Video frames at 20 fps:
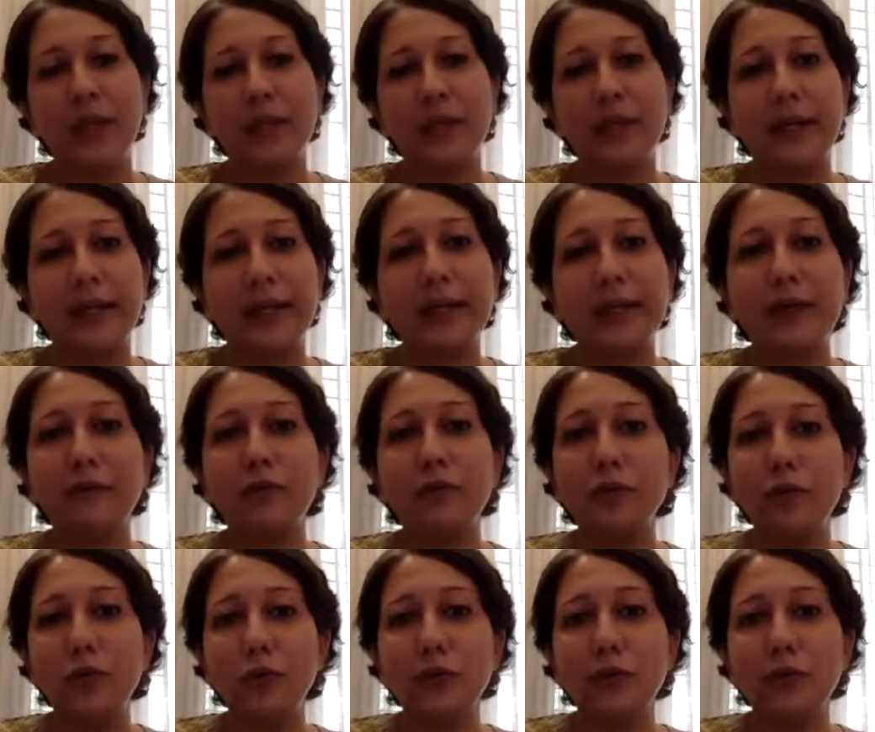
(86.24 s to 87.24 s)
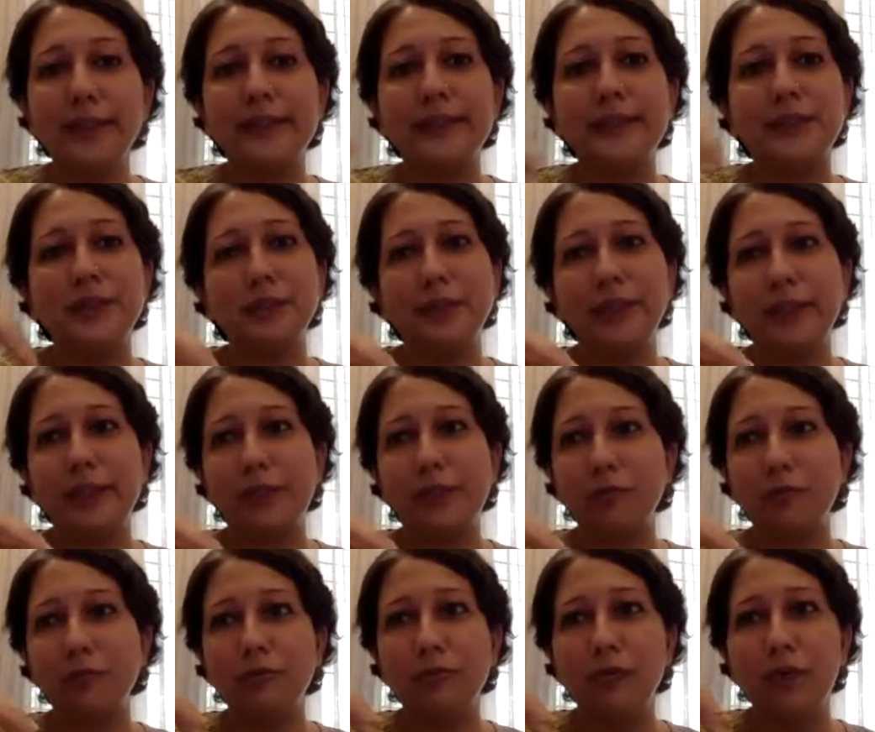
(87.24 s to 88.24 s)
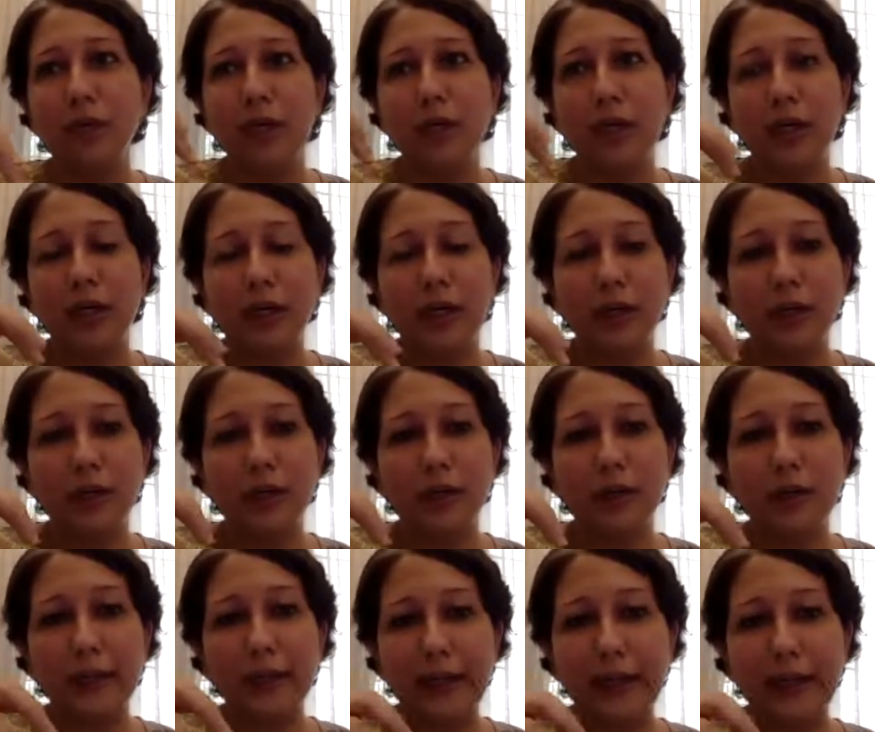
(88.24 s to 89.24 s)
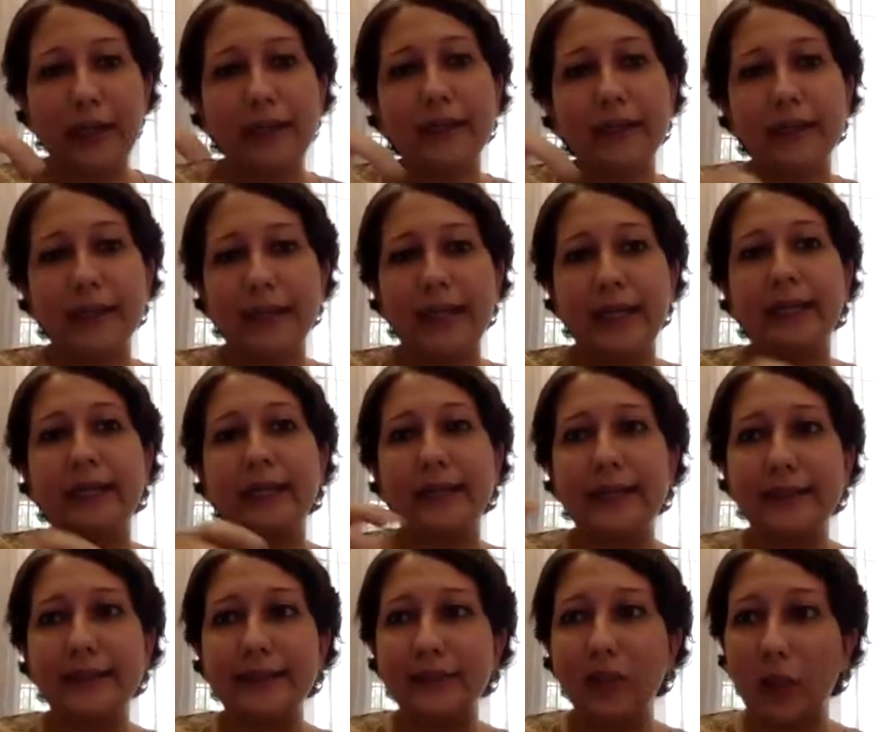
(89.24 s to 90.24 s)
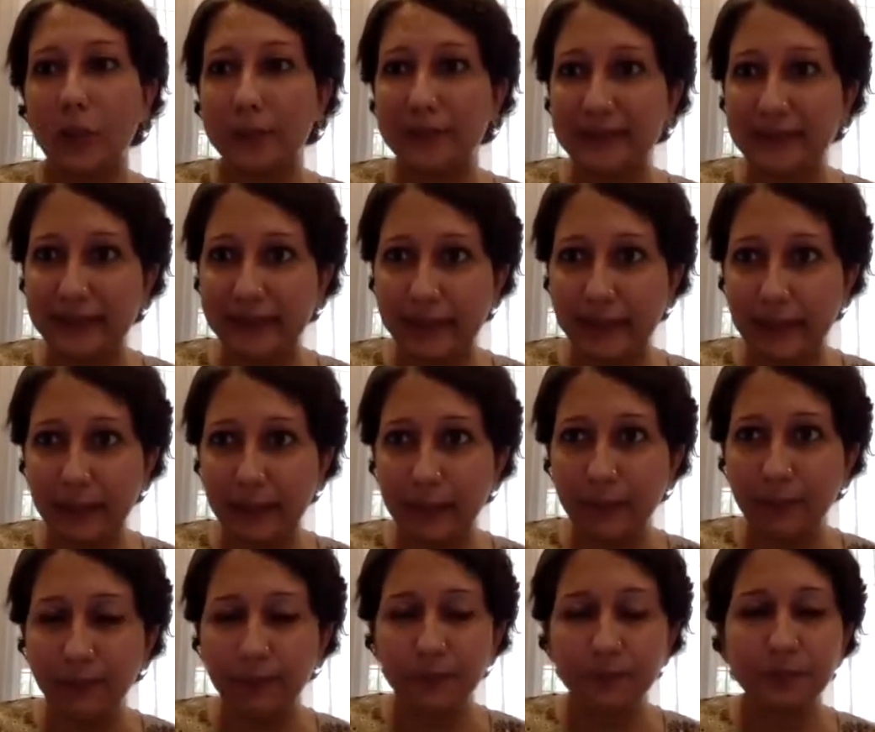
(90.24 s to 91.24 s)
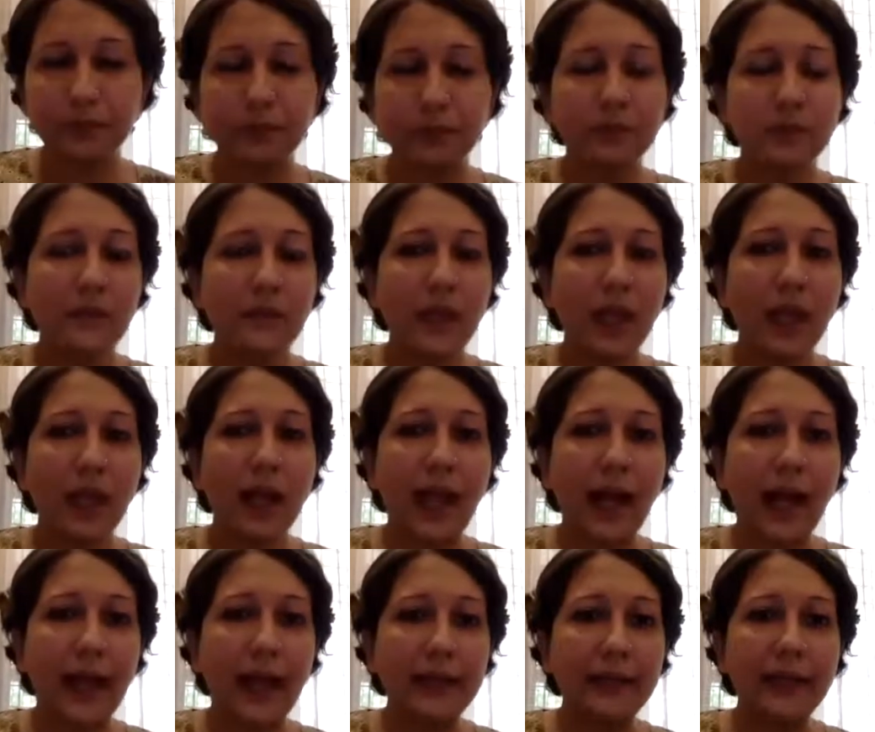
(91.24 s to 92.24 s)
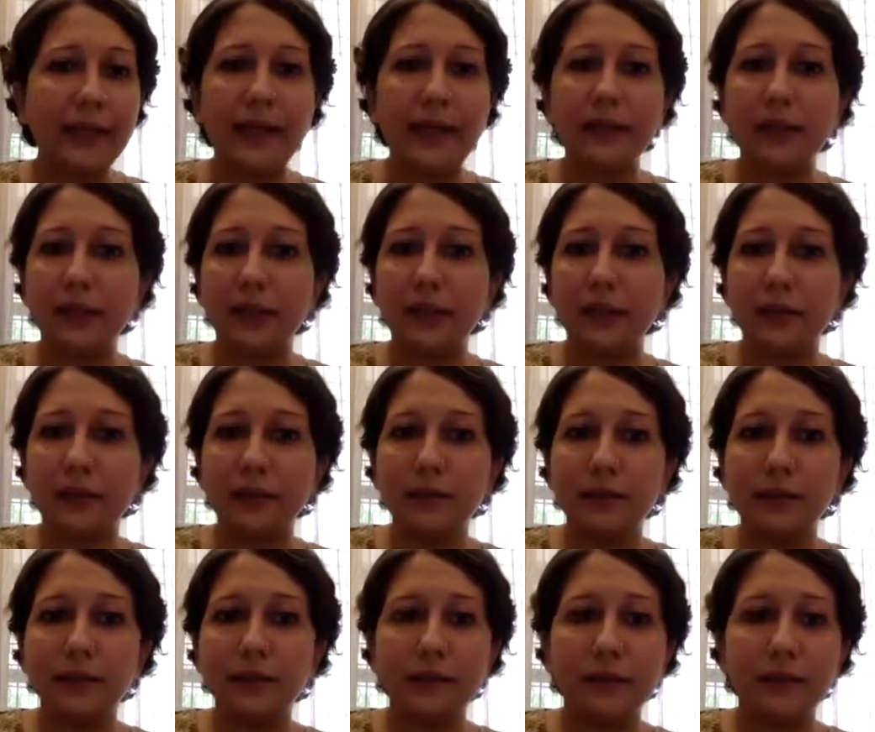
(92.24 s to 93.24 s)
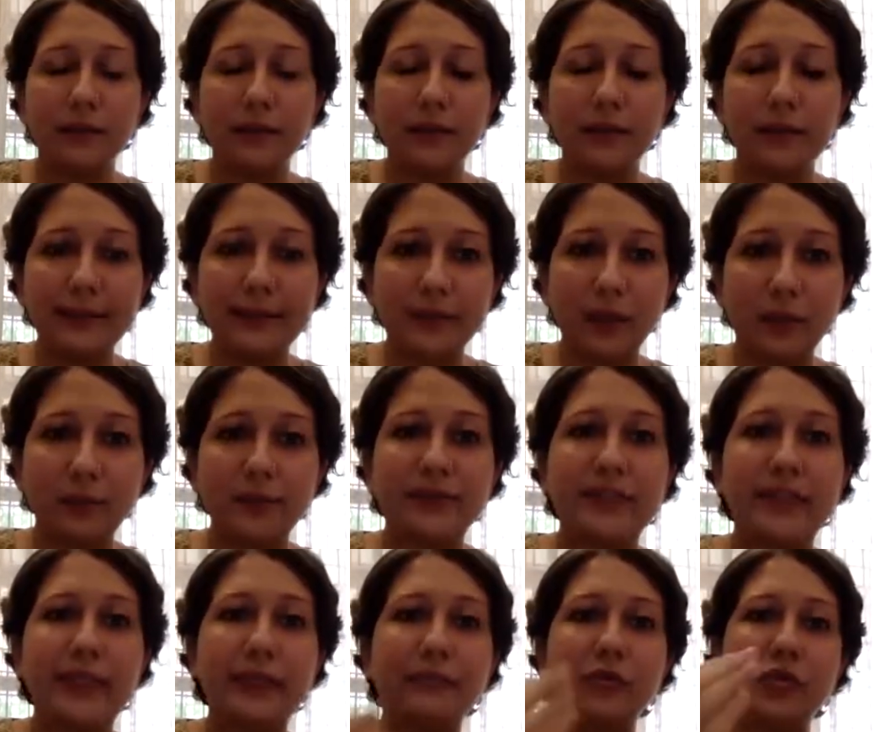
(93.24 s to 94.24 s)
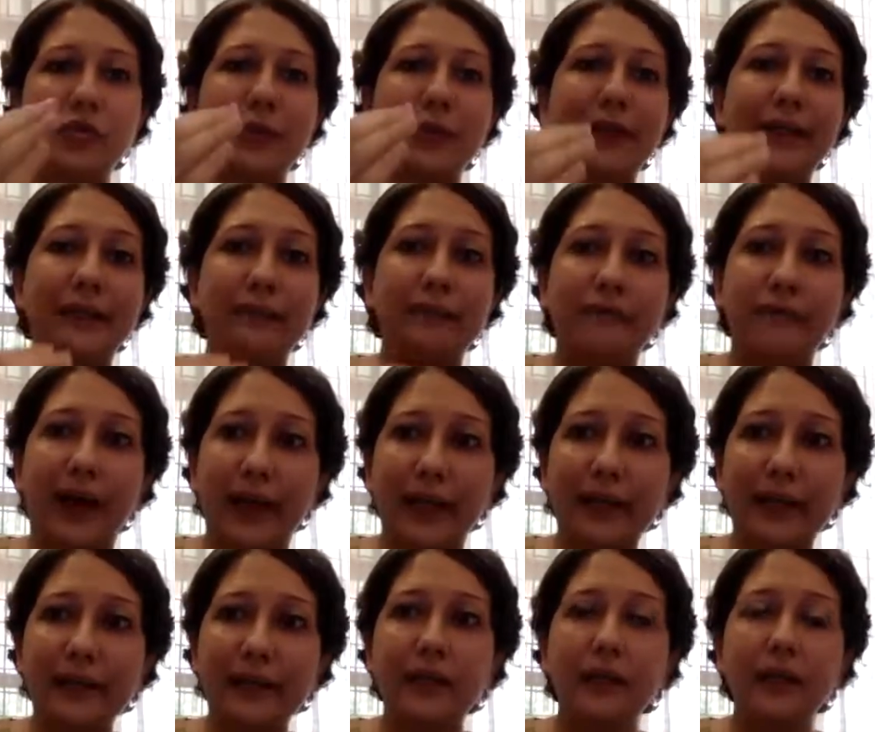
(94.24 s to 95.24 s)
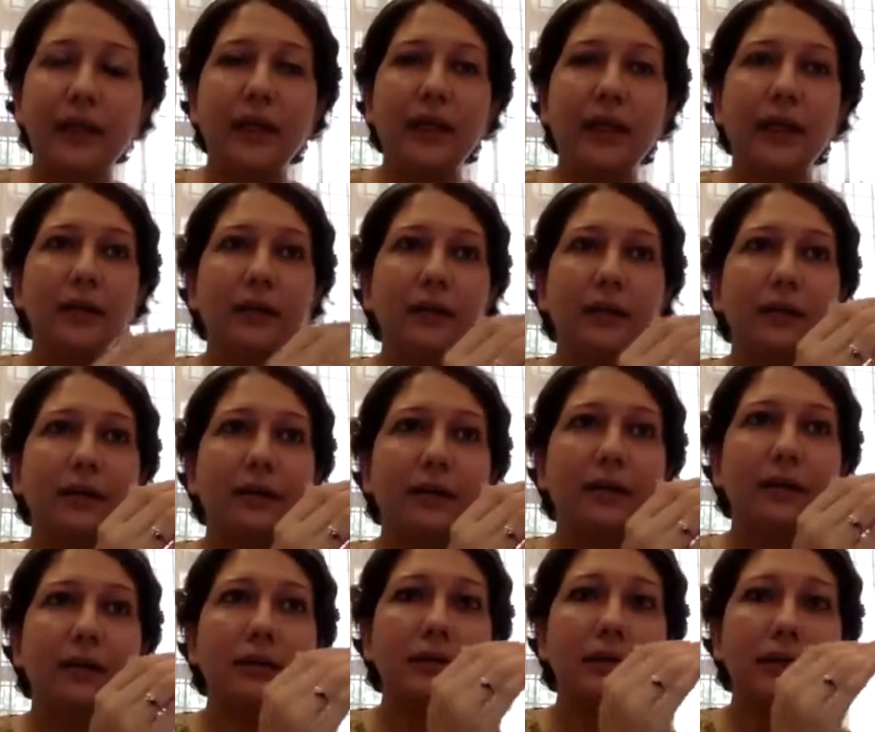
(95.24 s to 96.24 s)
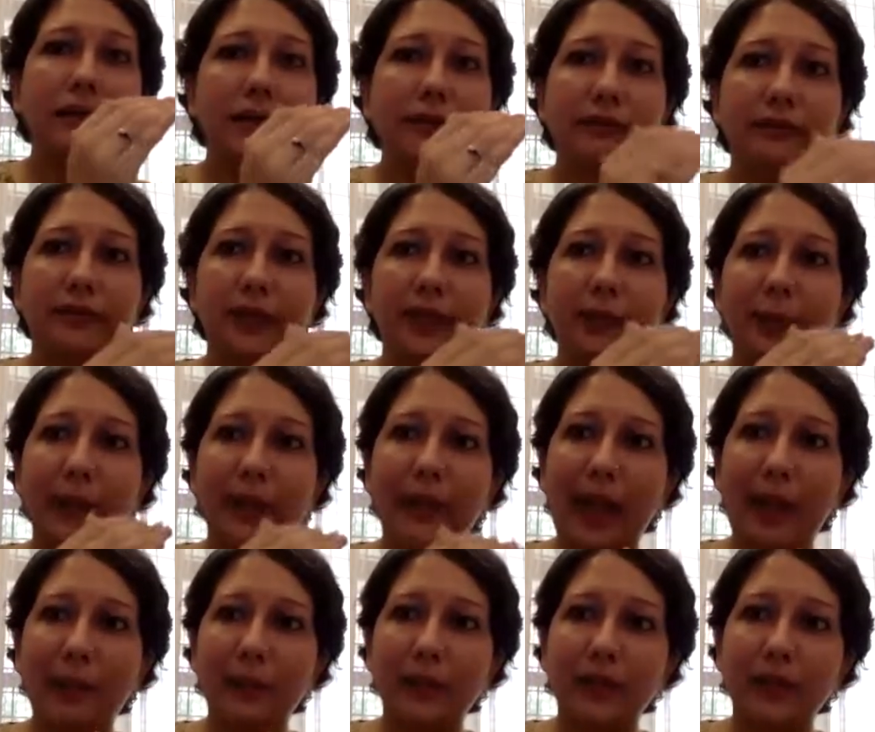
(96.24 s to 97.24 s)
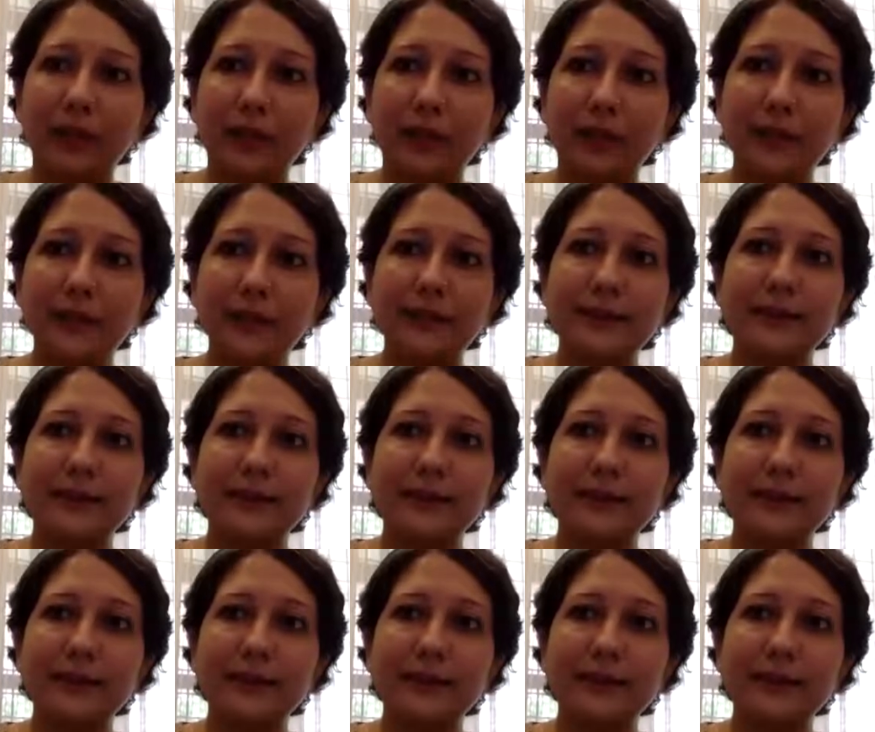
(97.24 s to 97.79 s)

Correct? Now, to do this, you need to create an ESOP scheme, and at a ESOP scheme which will define the different parameters